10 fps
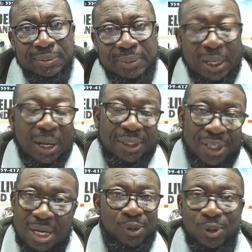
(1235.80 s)
Because
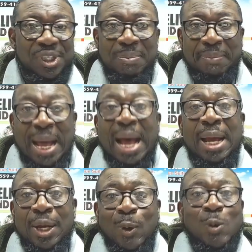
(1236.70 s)
I'm using
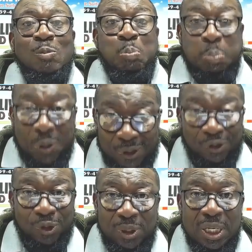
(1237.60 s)
my own
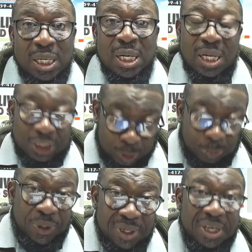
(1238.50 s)
personal
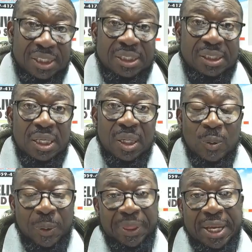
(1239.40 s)
experience
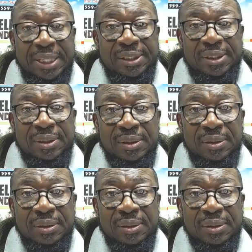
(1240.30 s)
with this.